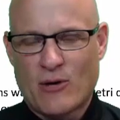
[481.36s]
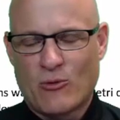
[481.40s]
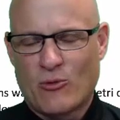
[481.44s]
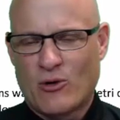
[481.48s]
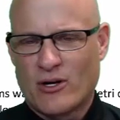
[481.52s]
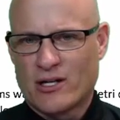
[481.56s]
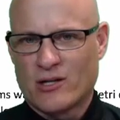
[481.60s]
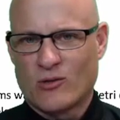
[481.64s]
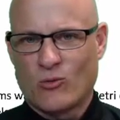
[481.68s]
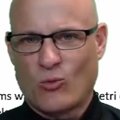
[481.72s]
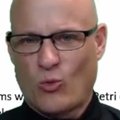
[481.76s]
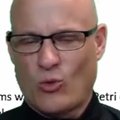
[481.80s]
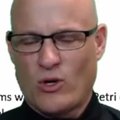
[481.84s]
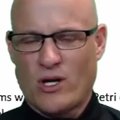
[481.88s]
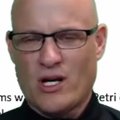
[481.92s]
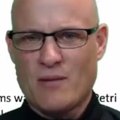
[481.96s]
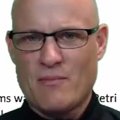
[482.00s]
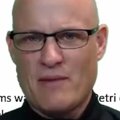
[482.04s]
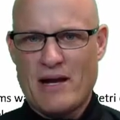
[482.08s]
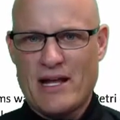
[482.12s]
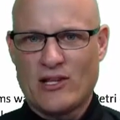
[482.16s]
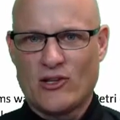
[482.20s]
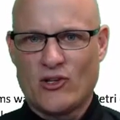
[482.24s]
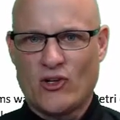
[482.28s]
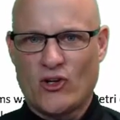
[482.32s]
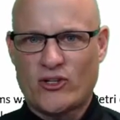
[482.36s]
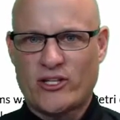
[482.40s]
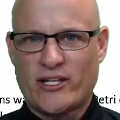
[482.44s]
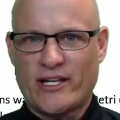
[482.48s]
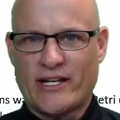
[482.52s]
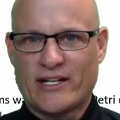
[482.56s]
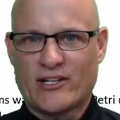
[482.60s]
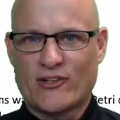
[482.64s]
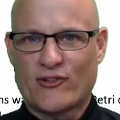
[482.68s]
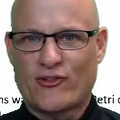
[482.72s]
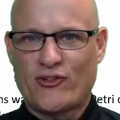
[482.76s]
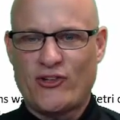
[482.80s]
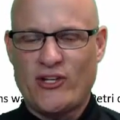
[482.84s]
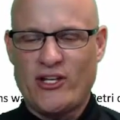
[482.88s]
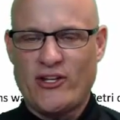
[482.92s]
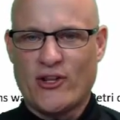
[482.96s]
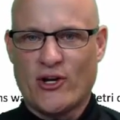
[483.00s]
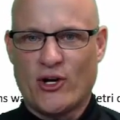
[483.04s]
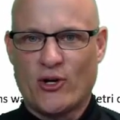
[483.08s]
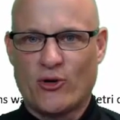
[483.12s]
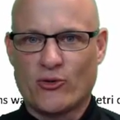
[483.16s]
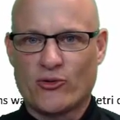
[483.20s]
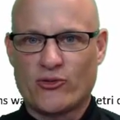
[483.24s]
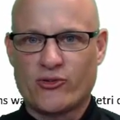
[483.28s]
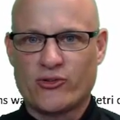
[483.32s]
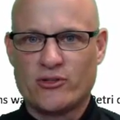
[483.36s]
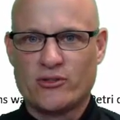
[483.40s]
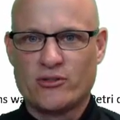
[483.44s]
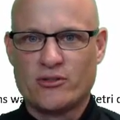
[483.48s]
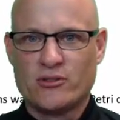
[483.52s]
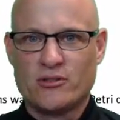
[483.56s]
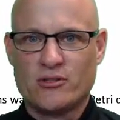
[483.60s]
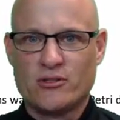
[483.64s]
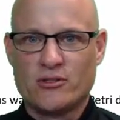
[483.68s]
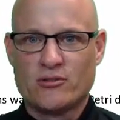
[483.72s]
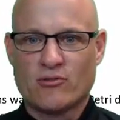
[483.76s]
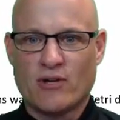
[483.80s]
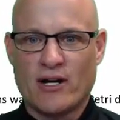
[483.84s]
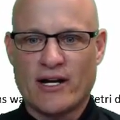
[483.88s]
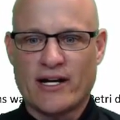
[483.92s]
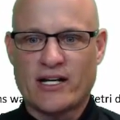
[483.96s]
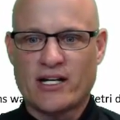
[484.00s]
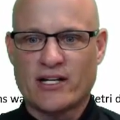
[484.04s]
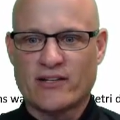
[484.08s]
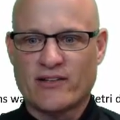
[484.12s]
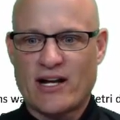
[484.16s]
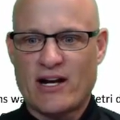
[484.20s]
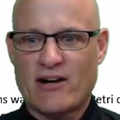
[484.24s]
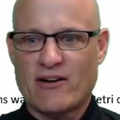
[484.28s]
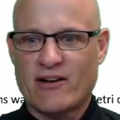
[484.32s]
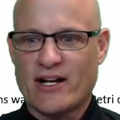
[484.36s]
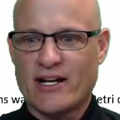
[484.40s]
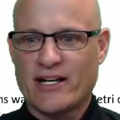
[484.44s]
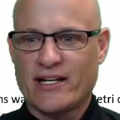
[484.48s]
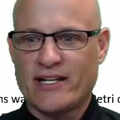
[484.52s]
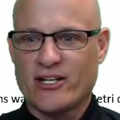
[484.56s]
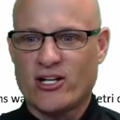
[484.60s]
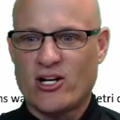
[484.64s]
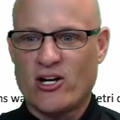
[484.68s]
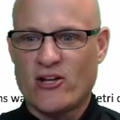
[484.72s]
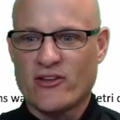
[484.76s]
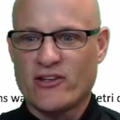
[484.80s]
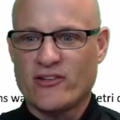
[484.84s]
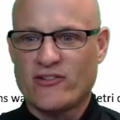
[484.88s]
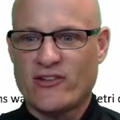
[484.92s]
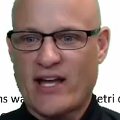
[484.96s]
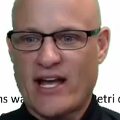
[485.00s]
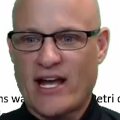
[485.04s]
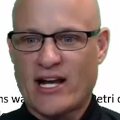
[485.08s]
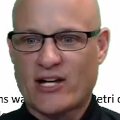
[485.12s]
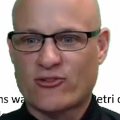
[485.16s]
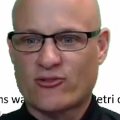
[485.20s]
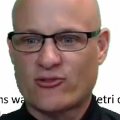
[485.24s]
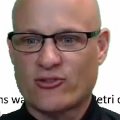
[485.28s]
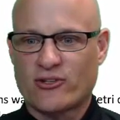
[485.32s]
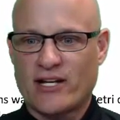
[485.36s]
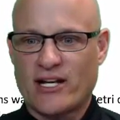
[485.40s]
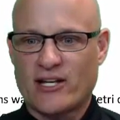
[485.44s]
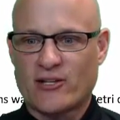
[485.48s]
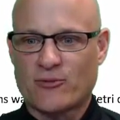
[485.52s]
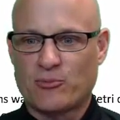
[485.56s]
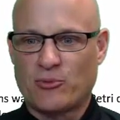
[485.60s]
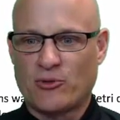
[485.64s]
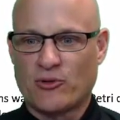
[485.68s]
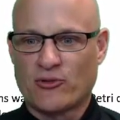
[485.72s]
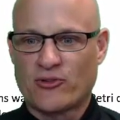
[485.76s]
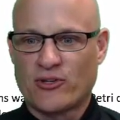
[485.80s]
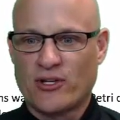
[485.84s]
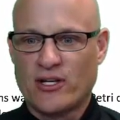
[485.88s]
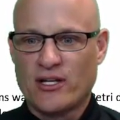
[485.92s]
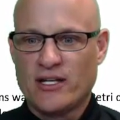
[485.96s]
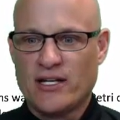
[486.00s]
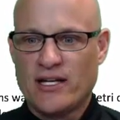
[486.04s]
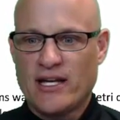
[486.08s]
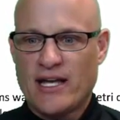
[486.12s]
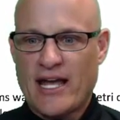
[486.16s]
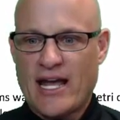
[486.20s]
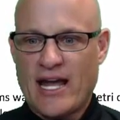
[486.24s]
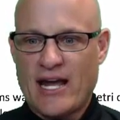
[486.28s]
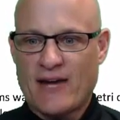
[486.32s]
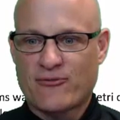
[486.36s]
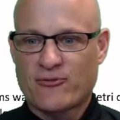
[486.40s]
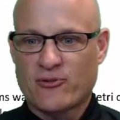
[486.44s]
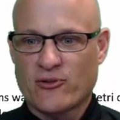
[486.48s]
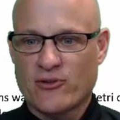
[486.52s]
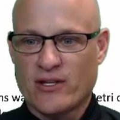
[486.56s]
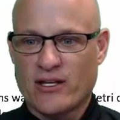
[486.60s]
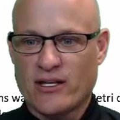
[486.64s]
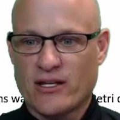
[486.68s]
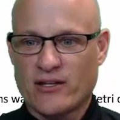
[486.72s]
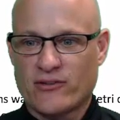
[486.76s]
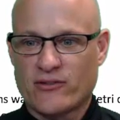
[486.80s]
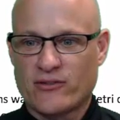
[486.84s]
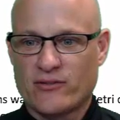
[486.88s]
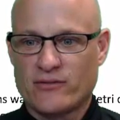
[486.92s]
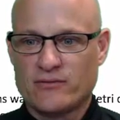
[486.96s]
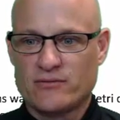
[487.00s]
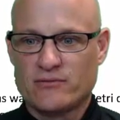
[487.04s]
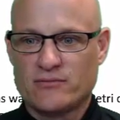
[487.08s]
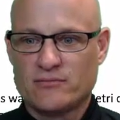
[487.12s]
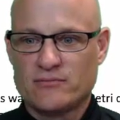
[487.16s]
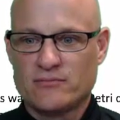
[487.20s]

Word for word: probably wondering, where am I looking to see those? Right? Because how did I get all these extra decimals after this?